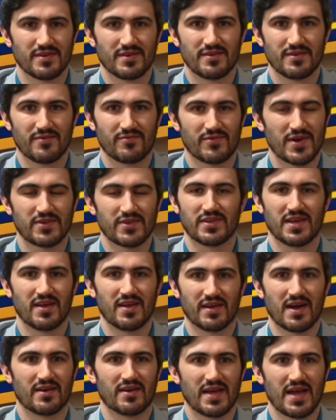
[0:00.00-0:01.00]
frankly
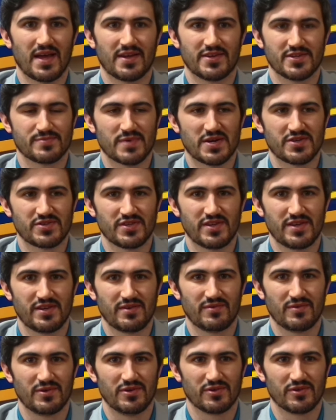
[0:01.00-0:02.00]
getting out of hand, especially
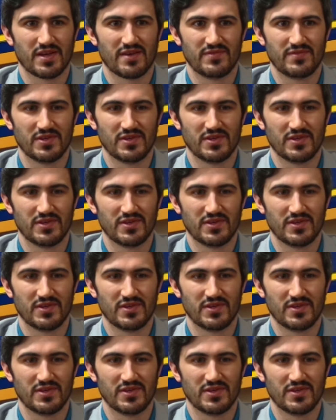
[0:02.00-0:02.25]
when you look at